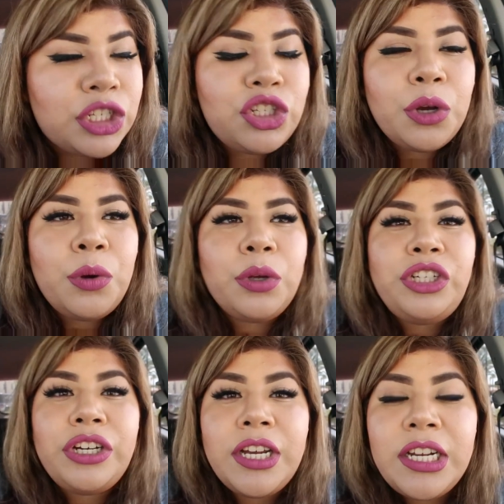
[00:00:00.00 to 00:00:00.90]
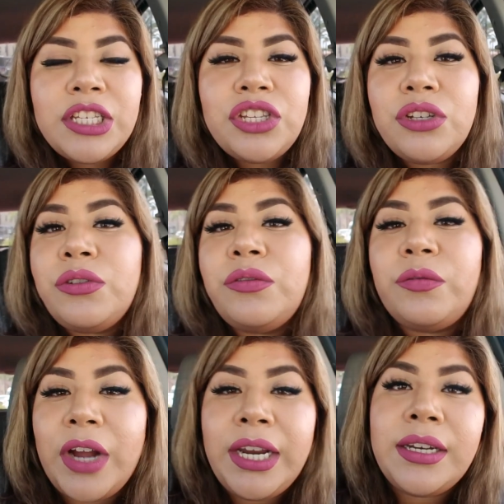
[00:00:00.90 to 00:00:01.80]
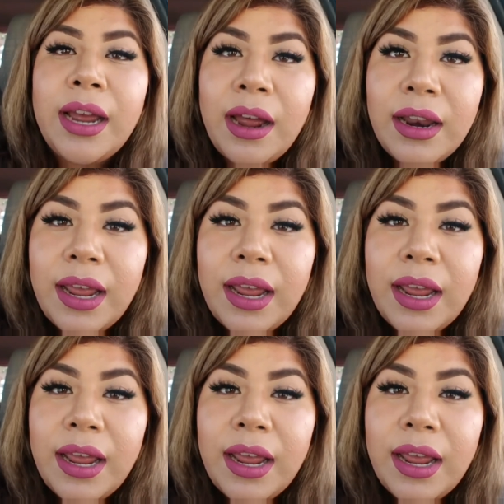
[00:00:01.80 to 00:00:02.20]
So you're gonna soon find out,